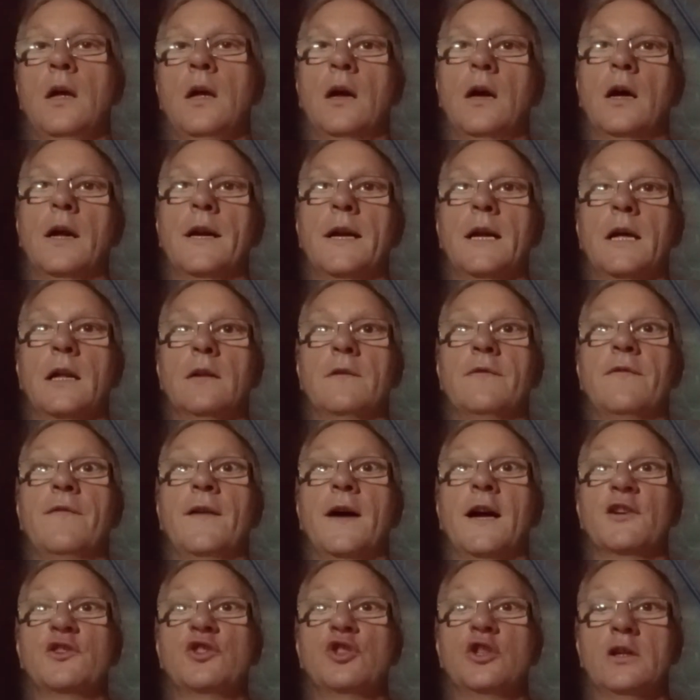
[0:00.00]
and I'll
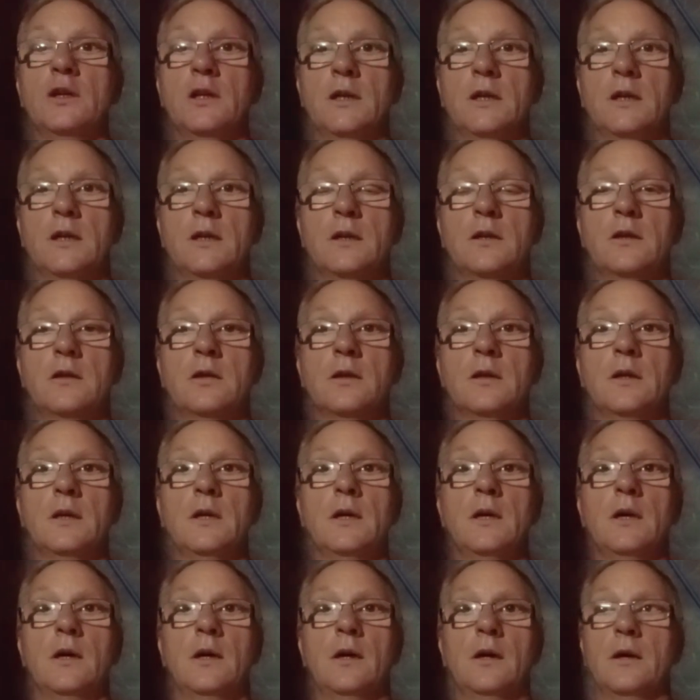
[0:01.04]
fashion it,
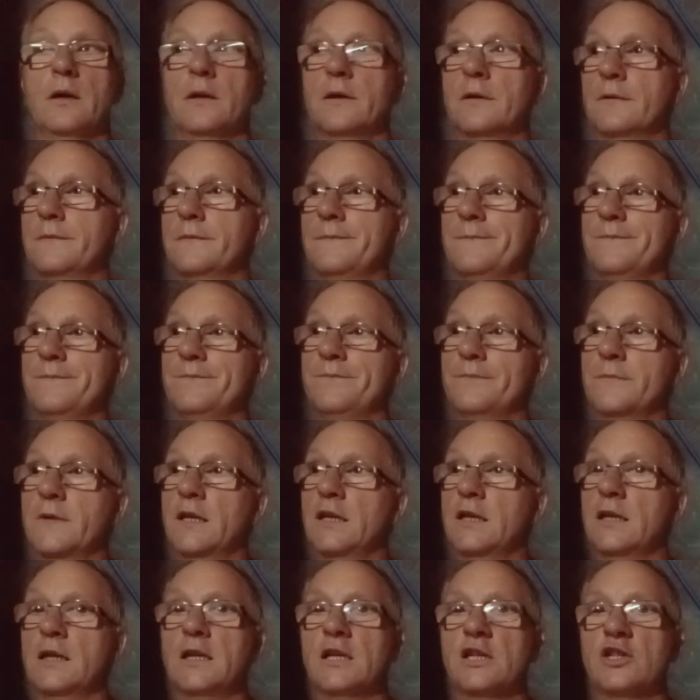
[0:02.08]
and
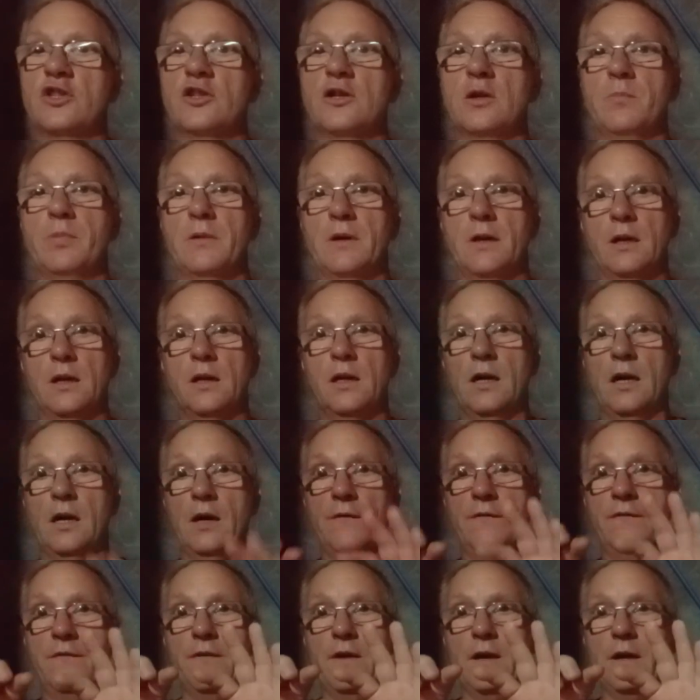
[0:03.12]
it needs to be a
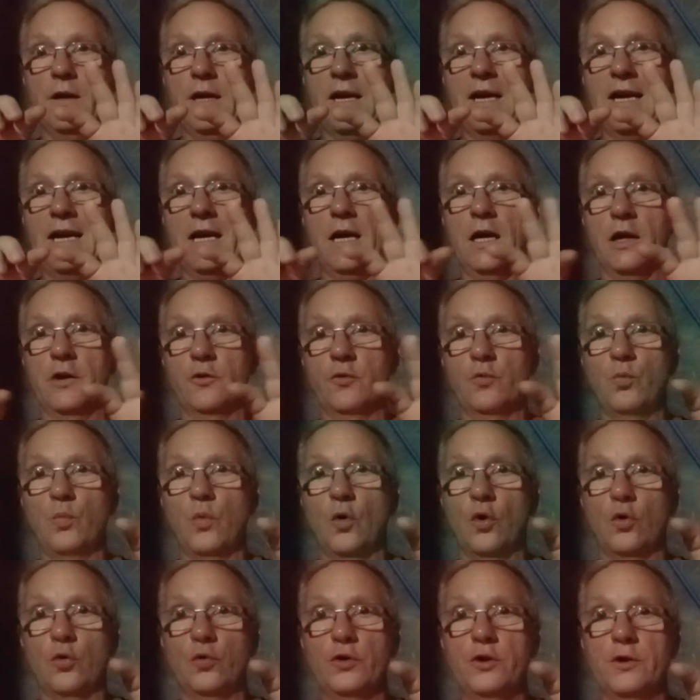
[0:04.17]
very hard
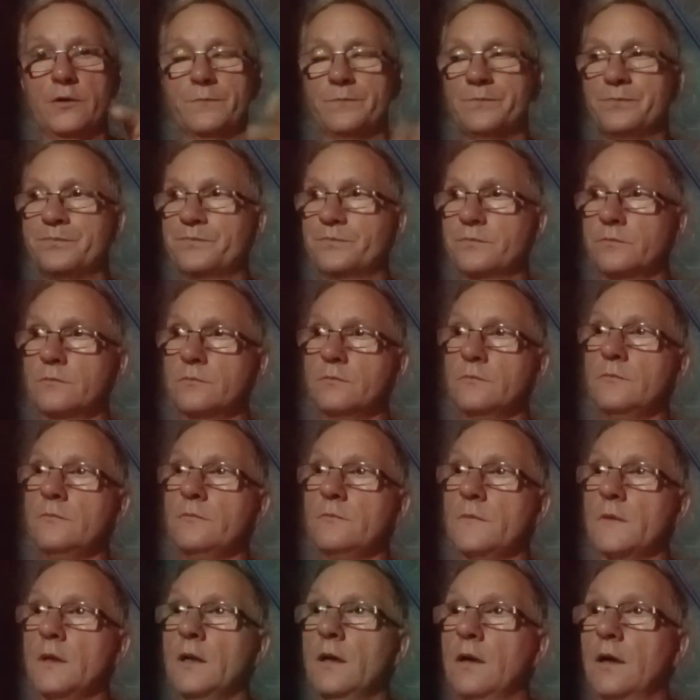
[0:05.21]
wood,
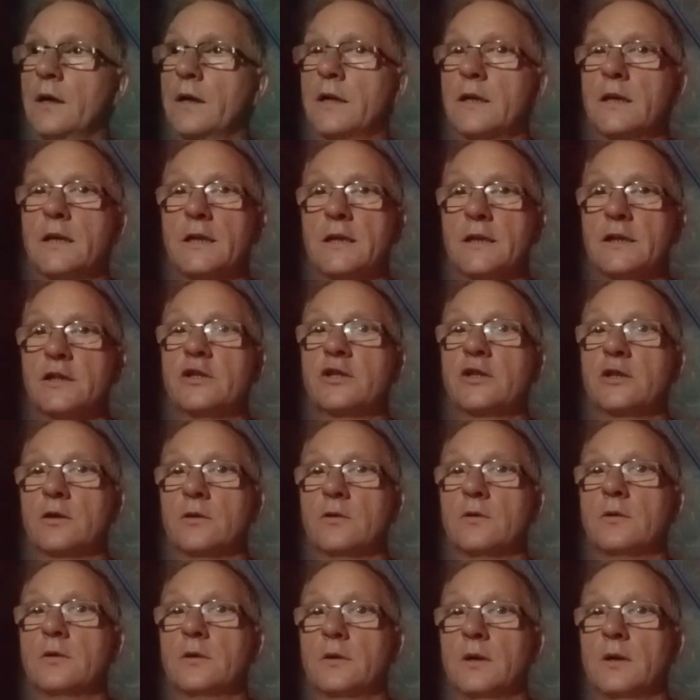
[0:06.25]
and it needs to